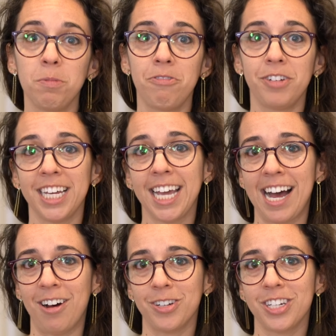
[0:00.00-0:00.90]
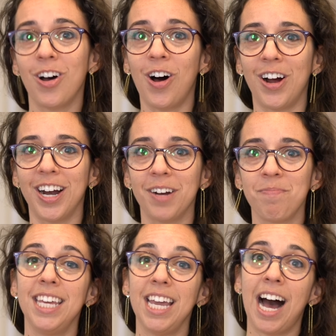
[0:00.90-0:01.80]
be filling out are
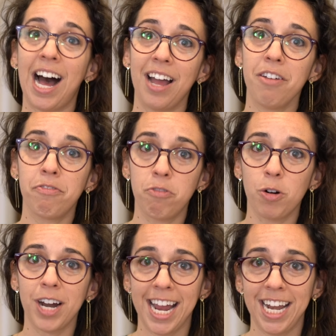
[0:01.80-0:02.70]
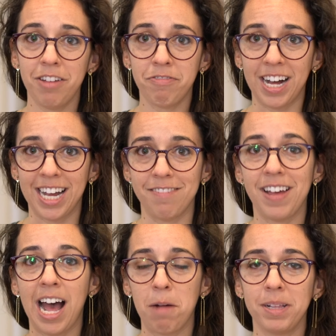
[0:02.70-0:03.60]
the I-485
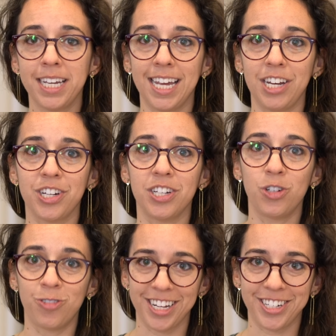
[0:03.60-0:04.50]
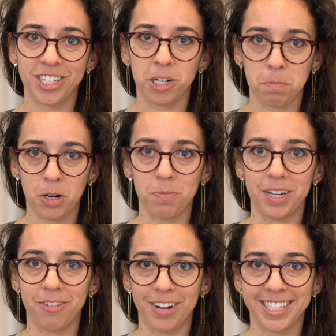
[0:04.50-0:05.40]
application to register
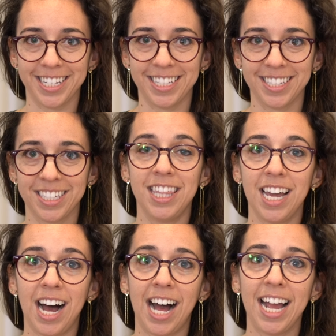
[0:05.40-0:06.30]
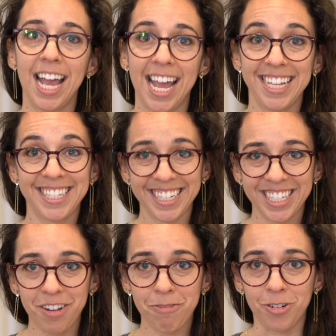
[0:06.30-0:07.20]
permanent residence, the
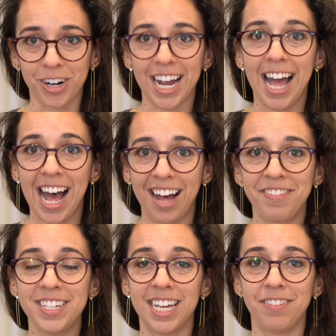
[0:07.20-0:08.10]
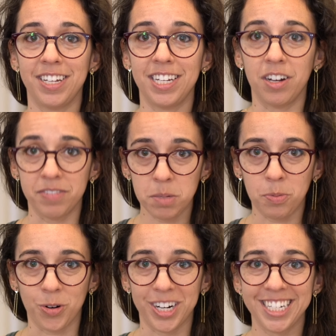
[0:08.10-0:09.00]
I-864 affidavit of
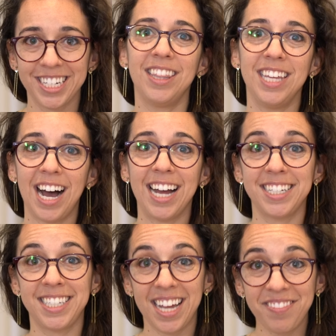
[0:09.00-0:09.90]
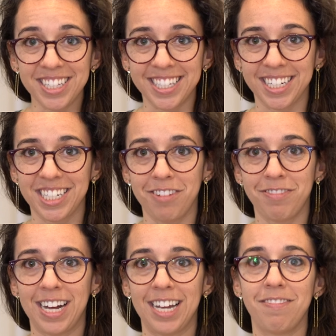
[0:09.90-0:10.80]
support, the
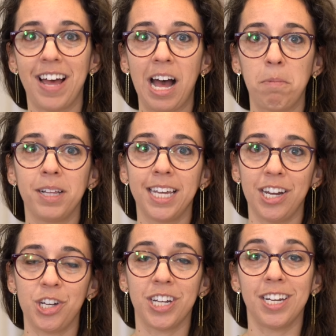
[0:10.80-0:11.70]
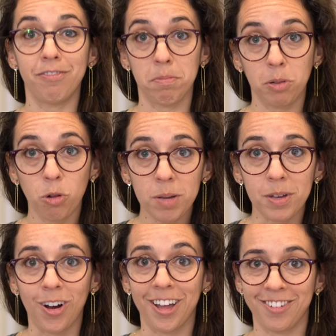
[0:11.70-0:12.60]
I-765 application of
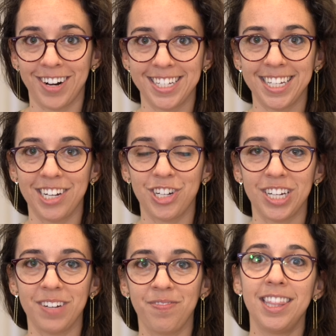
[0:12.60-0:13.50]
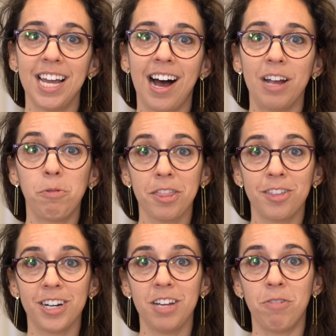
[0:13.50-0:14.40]
employment authorization, the
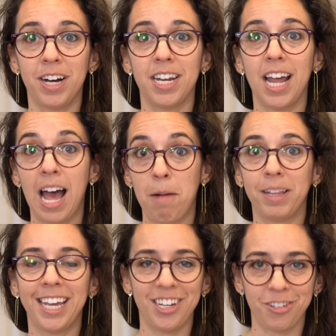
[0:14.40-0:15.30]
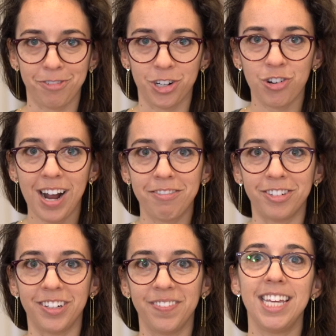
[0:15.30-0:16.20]
I-131 application for
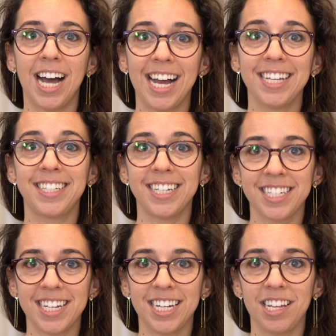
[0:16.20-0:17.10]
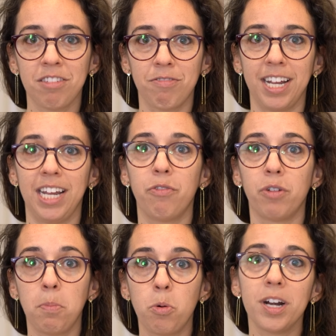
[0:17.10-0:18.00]
travel, the I-693
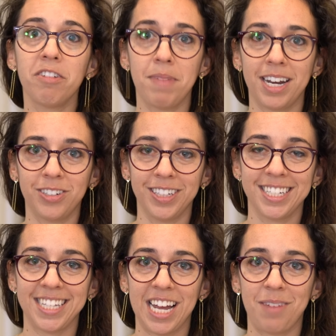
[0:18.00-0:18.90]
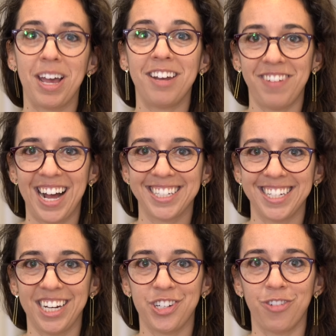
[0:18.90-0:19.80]
report of medical exam and
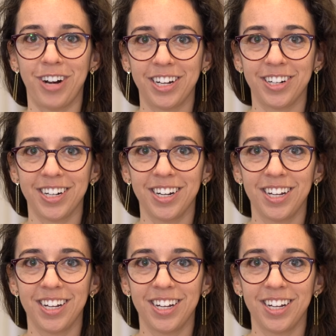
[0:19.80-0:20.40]
vaccination record.